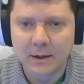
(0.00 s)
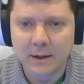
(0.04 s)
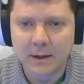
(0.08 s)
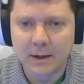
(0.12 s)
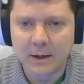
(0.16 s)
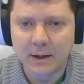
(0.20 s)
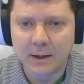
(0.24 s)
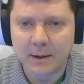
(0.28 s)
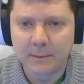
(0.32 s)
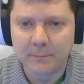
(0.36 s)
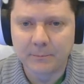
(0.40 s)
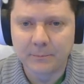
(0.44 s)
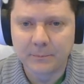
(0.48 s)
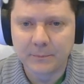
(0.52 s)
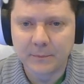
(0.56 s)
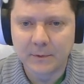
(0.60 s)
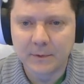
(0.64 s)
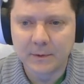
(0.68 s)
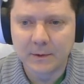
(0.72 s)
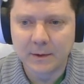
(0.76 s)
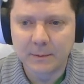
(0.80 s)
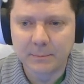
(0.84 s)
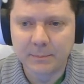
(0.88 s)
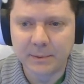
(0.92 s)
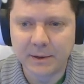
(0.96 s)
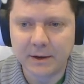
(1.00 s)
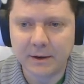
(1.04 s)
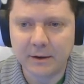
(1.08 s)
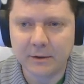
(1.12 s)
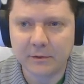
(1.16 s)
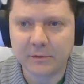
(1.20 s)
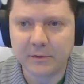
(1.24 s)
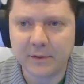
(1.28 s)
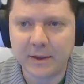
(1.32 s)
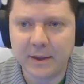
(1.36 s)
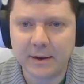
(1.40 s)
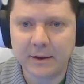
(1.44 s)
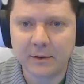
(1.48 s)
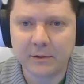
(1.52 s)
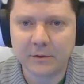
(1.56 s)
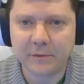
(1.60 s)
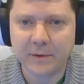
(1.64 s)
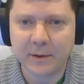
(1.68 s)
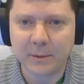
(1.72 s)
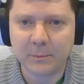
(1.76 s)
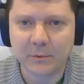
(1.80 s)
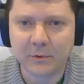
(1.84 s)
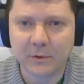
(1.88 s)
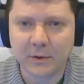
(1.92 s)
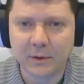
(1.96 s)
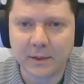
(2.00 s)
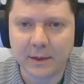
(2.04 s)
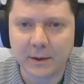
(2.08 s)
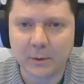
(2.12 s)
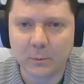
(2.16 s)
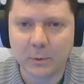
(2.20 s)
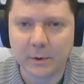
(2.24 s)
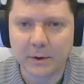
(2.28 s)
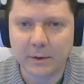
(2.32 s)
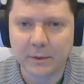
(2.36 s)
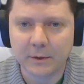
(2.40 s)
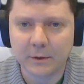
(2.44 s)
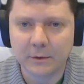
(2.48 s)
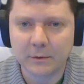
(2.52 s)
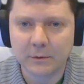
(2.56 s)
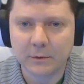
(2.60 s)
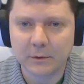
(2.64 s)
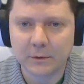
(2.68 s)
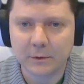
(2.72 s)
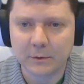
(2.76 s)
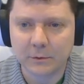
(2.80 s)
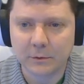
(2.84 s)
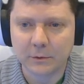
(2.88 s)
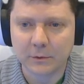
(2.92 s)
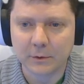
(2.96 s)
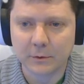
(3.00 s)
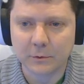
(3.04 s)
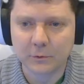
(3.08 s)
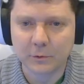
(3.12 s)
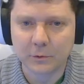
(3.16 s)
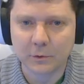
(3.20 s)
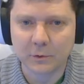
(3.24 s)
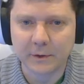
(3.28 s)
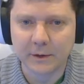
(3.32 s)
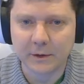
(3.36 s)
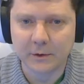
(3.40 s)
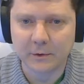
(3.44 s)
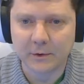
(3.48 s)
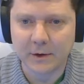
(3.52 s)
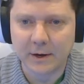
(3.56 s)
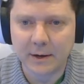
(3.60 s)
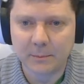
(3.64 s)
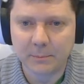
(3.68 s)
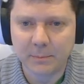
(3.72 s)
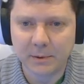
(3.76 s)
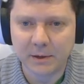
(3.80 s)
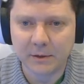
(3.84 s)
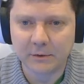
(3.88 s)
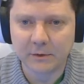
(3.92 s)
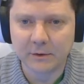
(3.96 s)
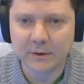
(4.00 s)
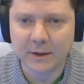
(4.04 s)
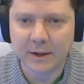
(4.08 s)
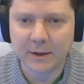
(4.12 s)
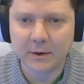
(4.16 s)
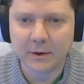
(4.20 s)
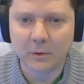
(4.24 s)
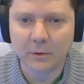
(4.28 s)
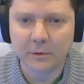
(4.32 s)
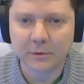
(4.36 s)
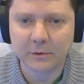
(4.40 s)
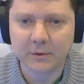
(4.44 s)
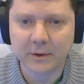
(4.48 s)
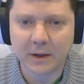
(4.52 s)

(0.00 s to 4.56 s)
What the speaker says: But it is famously like one of the truly great PC titles.